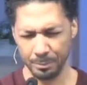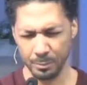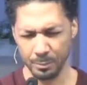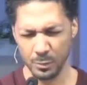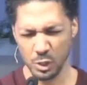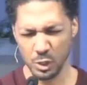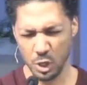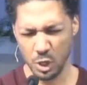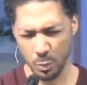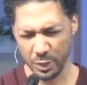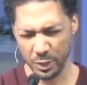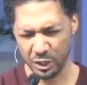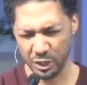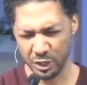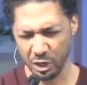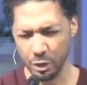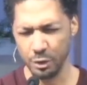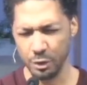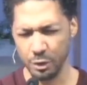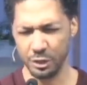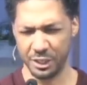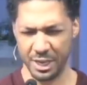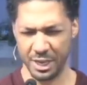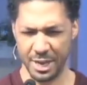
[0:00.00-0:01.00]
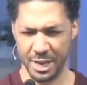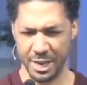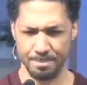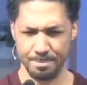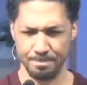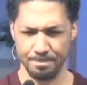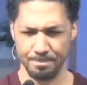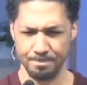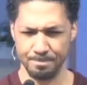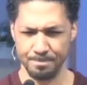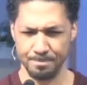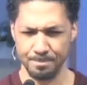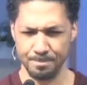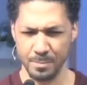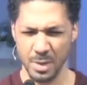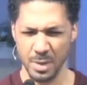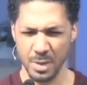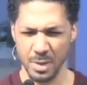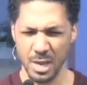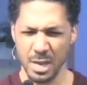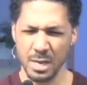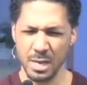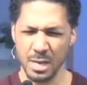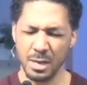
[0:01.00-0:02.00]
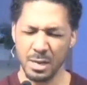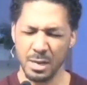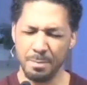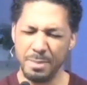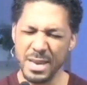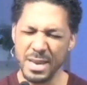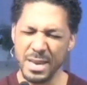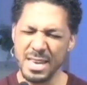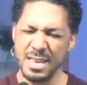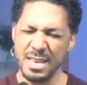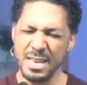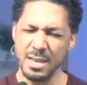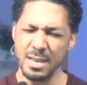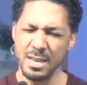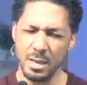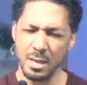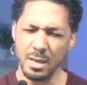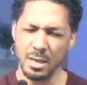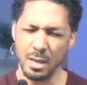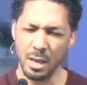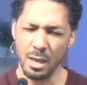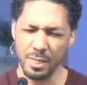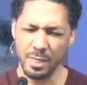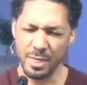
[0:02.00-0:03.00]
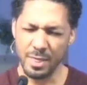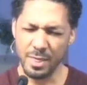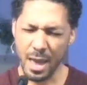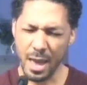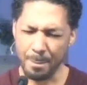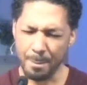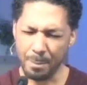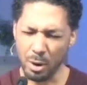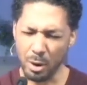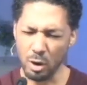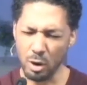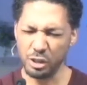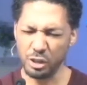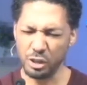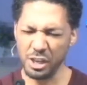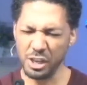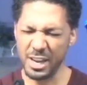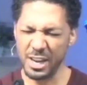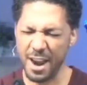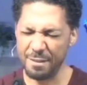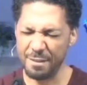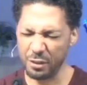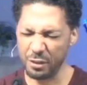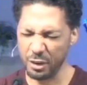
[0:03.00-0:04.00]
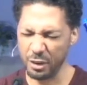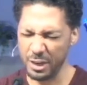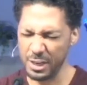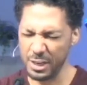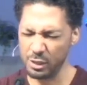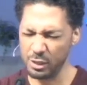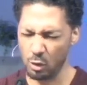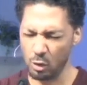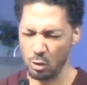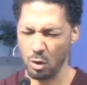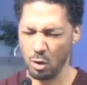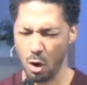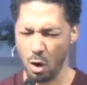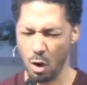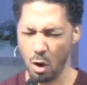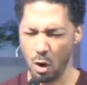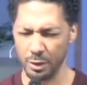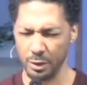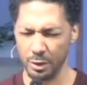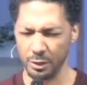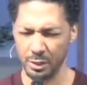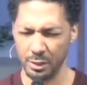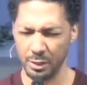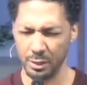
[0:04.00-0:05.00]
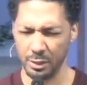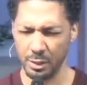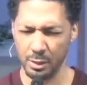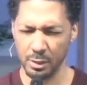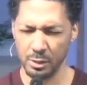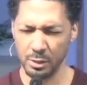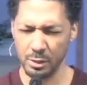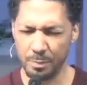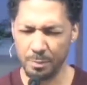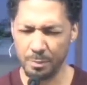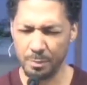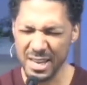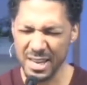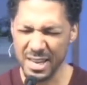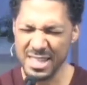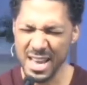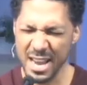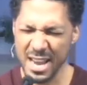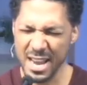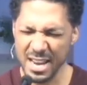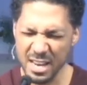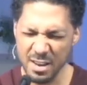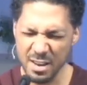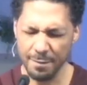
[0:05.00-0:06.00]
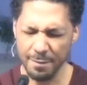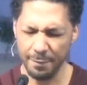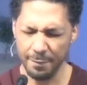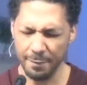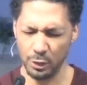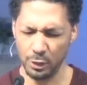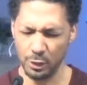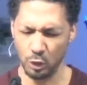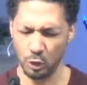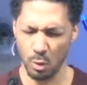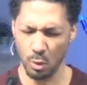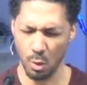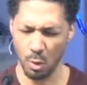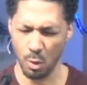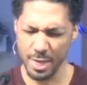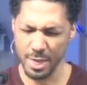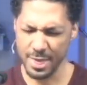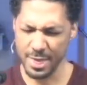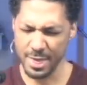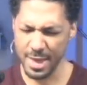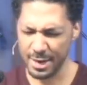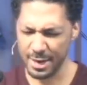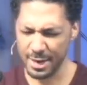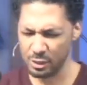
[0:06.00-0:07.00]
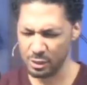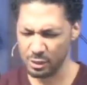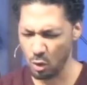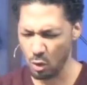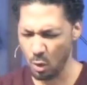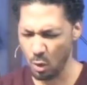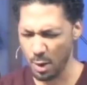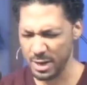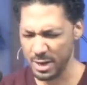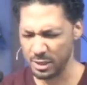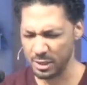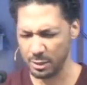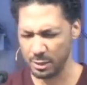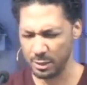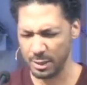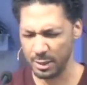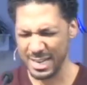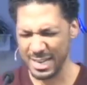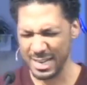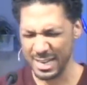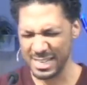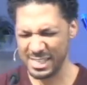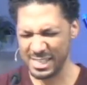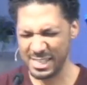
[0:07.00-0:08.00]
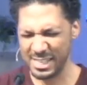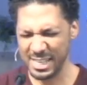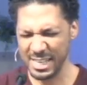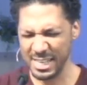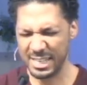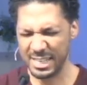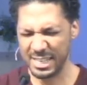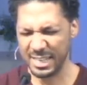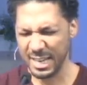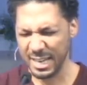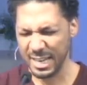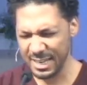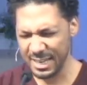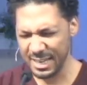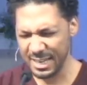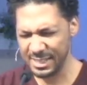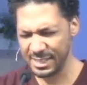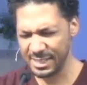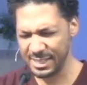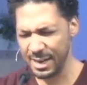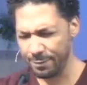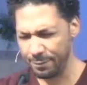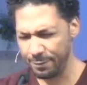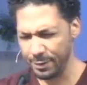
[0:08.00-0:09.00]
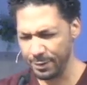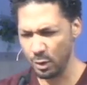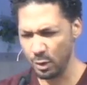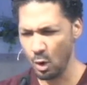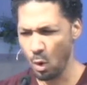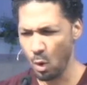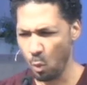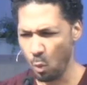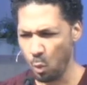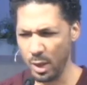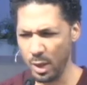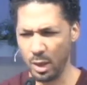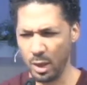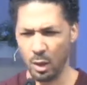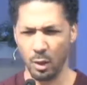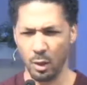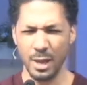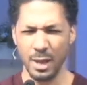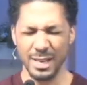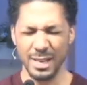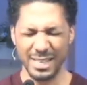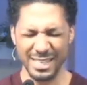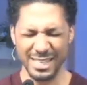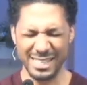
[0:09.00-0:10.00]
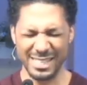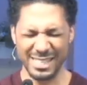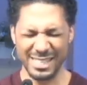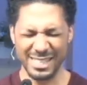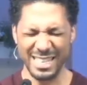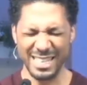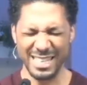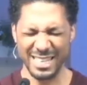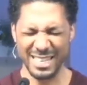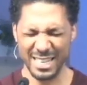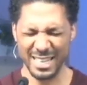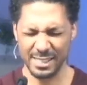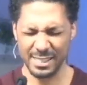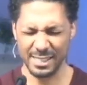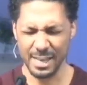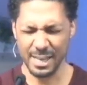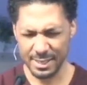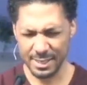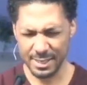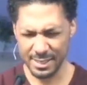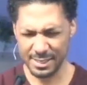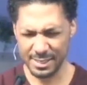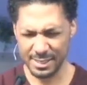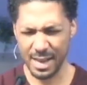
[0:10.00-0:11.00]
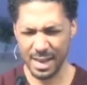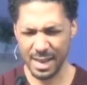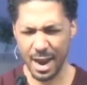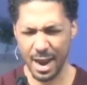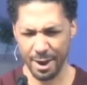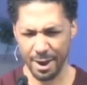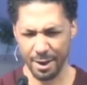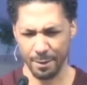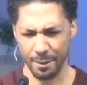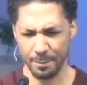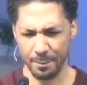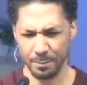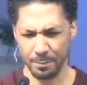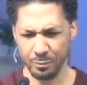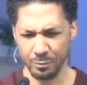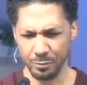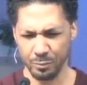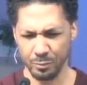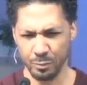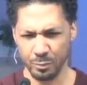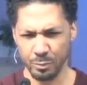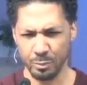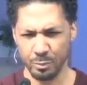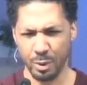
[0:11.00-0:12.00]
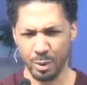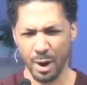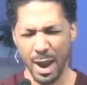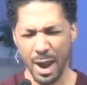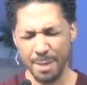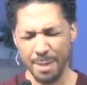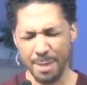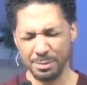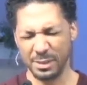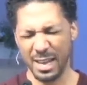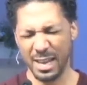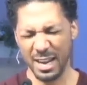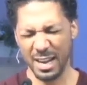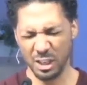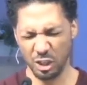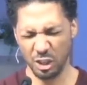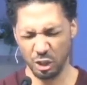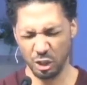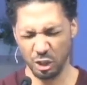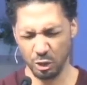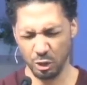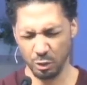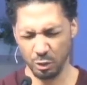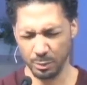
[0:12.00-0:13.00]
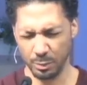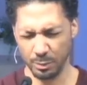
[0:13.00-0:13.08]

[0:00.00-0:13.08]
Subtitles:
to return to him, to be that person after his own heart, to be that individual that is going to seek his every will, to seek his desire. Perhaps that is you.